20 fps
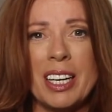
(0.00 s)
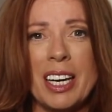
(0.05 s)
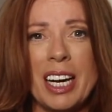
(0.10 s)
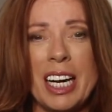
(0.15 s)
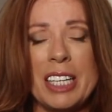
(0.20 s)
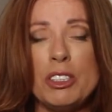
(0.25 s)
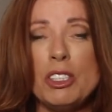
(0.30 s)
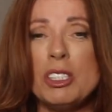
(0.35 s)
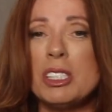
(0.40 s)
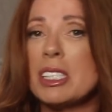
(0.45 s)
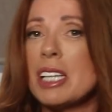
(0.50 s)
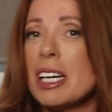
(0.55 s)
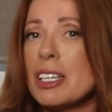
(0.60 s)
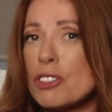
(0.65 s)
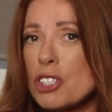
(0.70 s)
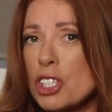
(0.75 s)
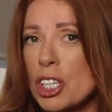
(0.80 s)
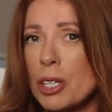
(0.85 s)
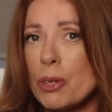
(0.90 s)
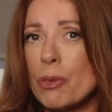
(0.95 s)
And you start
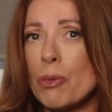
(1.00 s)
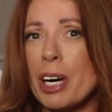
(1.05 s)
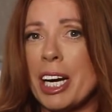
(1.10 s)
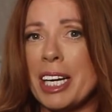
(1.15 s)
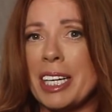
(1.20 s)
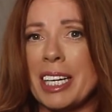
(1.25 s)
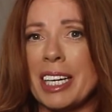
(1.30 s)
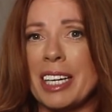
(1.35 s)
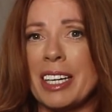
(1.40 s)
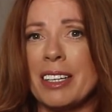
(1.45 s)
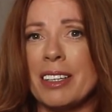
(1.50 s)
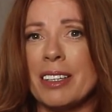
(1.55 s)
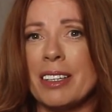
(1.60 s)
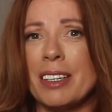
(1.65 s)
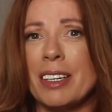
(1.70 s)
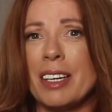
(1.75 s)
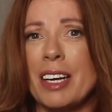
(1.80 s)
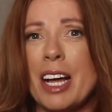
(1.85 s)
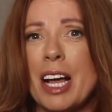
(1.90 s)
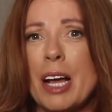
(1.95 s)
generating it.
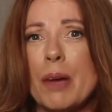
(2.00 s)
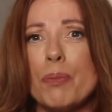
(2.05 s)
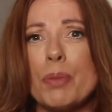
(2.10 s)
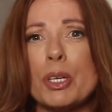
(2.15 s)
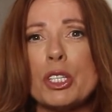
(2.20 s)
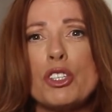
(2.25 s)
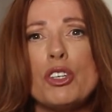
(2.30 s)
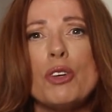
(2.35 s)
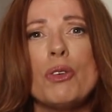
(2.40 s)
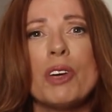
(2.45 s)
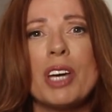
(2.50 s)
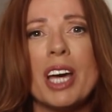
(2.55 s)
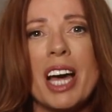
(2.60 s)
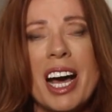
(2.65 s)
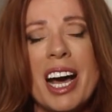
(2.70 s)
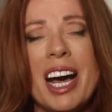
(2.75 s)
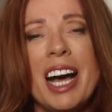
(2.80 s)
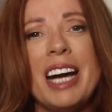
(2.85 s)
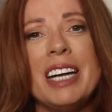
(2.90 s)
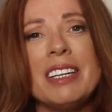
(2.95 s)
But you
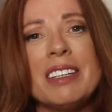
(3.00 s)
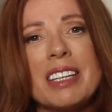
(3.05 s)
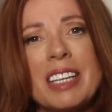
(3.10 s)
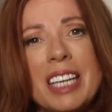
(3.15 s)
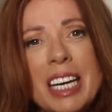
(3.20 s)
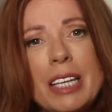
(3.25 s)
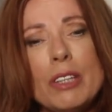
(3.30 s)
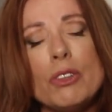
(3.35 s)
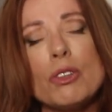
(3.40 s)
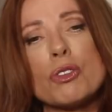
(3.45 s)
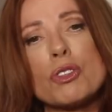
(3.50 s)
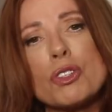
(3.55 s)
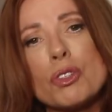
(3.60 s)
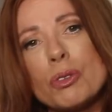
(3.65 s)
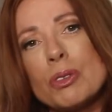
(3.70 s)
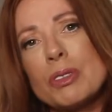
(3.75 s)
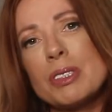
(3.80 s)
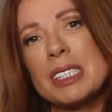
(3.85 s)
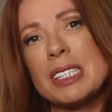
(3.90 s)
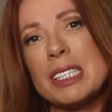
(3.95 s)
can't get your
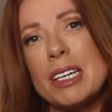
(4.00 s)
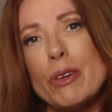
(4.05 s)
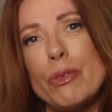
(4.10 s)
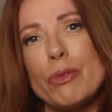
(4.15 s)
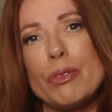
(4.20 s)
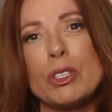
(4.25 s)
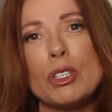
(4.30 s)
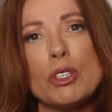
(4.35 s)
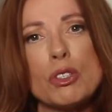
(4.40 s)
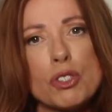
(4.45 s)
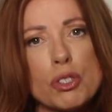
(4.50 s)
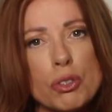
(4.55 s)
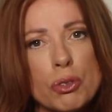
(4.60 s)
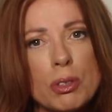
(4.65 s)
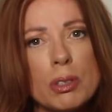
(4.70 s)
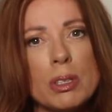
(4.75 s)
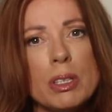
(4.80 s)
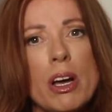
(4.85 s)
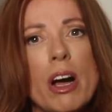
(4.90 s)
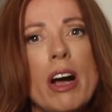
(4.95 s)
true self and your
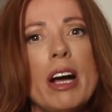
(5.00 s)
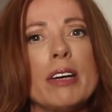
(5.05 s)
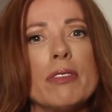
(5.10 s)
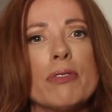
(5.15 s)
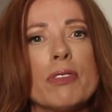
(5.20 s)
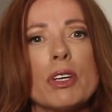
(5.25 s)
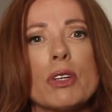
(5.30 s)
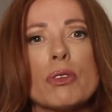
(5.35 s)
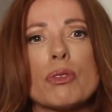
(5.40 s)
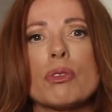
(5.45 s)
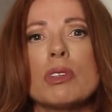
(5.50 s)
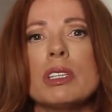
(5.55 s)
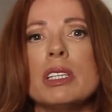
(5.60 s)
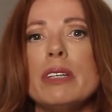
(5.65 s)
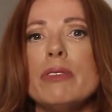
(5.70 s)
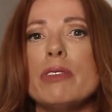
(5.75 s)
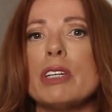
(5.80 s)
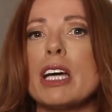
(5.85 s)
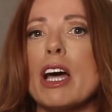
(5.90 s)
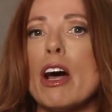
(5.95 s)
true life through
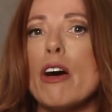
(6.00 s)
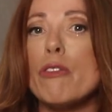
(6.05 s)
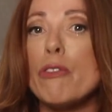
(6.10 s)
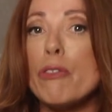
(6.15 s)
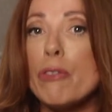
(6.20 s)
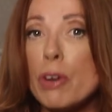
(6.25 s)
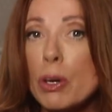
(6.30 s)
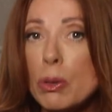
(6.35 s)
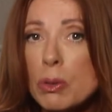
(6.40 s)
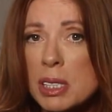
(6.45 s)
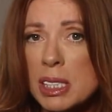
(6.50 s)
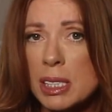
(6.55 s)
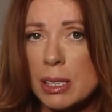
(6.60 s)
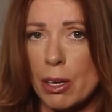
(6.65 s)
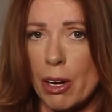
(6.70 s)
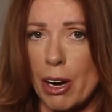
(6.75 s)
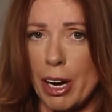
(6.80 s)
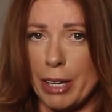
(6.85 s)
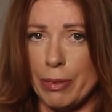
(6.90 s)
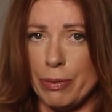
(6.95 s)
living a false
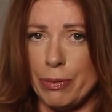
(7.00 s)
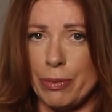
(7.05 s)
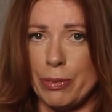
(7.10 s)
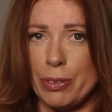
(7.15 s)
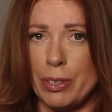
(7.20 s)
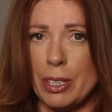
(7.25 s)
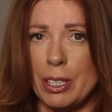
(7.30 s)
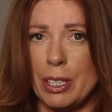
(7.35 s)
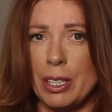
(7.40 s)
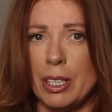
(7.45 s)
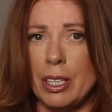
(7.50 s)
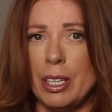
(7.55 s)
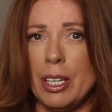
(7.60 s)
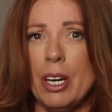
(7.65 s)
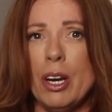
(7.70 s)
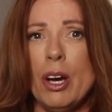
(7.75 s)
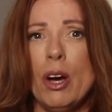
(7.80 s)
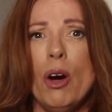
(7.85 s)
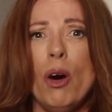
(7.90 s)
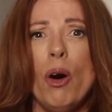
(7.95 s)
life.
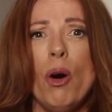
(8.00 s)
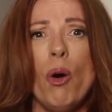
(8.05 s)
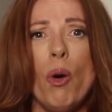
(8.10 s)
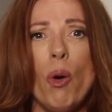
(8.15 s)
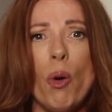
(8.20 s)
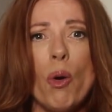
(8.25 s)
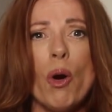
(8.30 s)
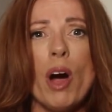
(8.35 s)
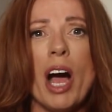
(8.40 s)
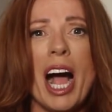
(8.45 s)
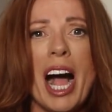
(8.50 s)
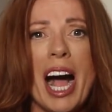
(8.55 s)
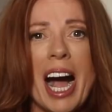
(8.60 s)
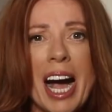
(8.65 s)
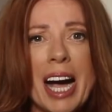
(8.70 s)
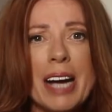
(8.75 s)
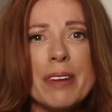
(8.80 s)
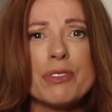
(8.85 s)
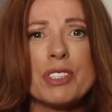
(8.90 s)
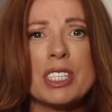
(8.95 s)
Or
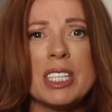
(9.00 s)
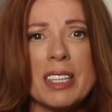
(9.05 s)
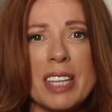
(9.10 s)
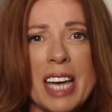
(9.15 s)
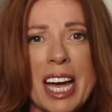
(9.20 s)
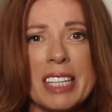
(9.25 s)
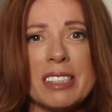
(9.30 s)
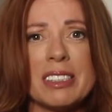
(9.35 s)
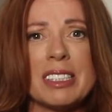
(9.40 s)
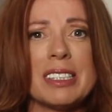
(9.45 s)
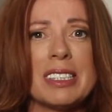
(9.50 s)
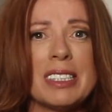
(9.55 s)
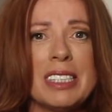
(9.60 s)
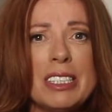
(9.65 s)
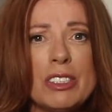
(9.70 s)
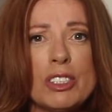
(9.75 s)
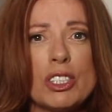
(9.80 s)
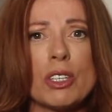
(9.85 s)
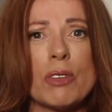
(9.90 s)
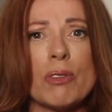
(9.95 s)
after that
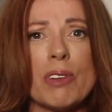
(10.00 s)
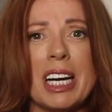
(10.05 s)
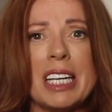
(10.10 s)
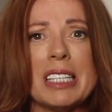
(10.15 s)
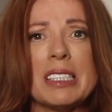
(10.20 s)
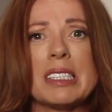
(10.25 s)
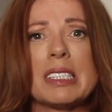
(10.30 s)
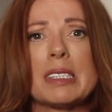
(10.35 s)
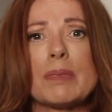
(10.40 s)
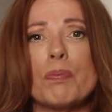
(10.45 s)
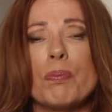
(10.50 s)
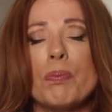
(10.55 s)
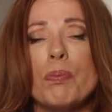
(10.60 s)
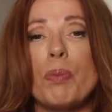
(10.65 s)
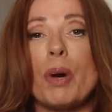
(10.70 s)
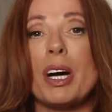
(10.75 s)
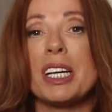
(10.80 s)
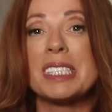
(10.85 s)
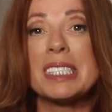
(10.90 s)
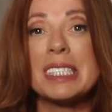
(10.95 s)
disintegrates
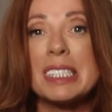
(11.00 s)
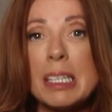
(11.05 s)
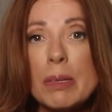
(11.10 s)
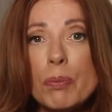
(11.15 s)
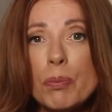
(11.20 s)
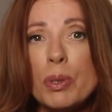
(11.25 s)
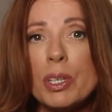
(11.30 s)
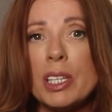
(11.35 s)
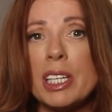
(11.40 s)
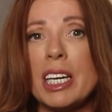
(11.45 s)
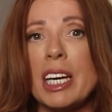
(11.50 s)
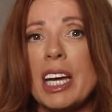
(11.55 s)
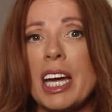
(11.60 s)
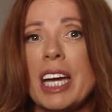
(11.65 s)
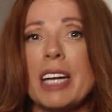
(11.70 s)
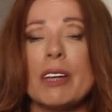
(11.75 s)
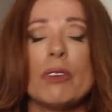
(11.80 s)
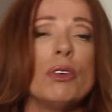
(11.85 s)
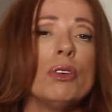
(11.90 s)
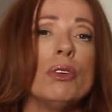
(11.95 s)
by simply
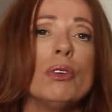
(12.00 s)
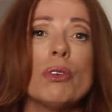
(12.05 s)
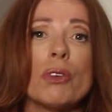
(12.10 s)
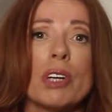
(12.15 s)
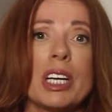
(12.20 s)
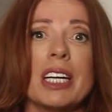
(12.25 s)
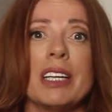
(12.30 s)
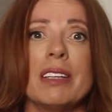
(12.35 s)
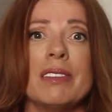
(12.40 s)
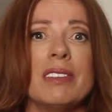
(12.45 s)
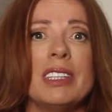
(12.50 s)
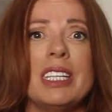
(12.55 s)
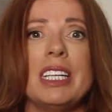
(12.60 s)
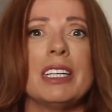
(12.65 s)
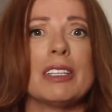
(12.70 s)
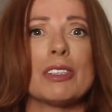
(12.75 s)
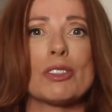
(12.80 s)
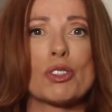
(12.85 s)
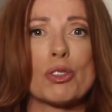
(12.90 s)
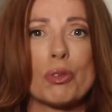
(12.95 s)
ignoring the
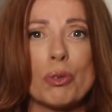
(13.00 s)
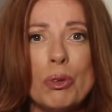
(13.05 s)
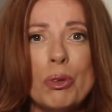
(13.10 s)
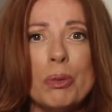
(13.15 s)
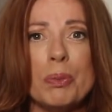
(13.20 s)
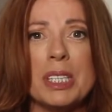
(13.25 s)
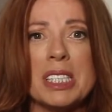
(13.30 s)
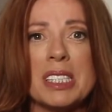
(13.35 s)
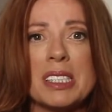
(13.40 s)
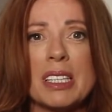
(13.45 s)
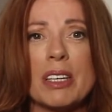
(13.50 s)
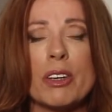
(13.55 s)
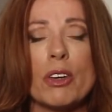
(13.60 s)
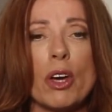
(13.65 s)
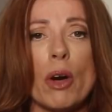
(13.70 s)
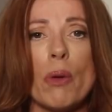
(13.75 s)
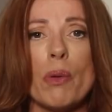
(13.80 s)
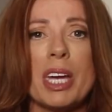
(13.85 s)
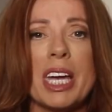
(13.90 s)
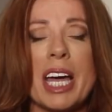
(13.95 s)
inner traumas and
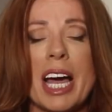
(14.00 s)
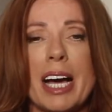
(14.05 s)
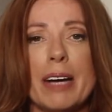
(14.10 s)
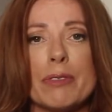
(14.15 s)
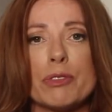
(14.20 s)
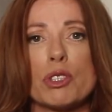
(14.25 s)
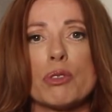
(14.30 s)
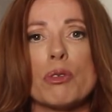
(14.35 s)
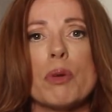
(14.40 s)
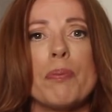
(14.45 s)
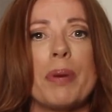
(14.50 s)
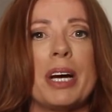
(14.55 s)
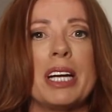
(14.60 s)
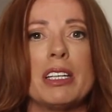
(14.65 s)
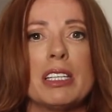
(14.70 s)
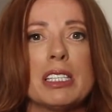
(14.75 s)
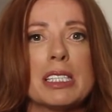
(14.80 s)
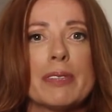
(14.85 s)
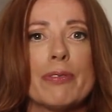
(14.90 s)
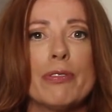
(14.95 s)
going after
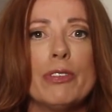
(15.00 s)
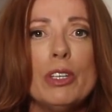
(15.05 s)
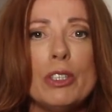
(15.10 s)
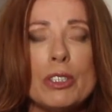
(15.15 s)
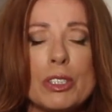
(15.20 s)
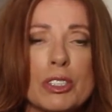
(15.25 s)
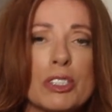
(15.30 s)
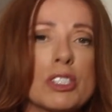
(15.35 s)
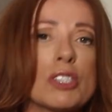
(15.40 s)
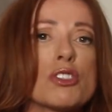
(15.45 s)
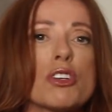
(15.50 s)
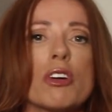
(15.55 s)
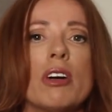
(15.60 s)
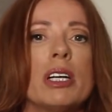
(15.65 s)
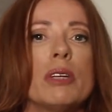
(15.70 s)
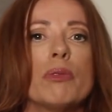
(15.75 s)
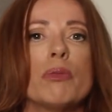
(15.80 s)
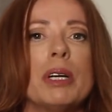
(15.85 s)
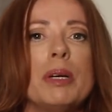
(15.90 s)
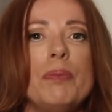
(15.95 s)
abundance first to try
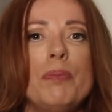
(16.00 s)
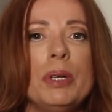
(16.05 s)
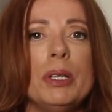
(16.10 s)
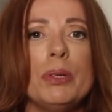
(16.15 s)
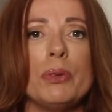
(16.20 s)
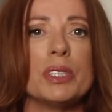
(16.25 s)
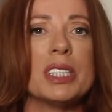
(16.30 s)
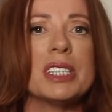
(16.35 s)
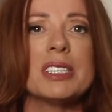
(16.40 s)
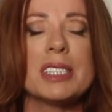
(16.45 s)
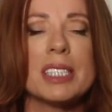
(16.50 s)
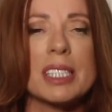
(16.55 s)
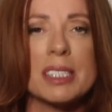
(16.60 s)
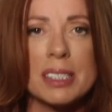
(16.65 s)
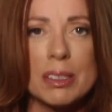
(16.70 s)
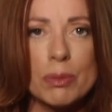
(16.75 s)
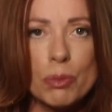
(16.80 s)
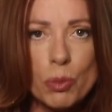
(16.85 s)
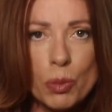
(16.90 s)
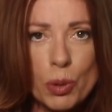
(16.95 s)
to rebuild. It
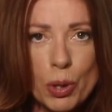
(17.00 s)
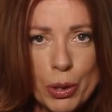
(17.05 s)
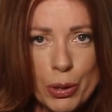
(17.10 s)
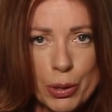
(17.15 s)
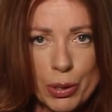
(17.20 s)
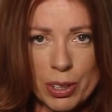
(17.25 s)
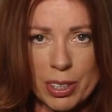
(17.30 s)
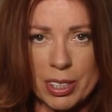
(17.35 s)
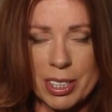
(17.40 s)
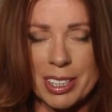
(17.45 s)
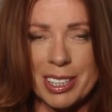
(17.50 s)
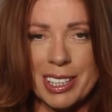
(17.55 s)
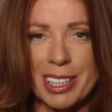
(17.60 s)
doesn't work.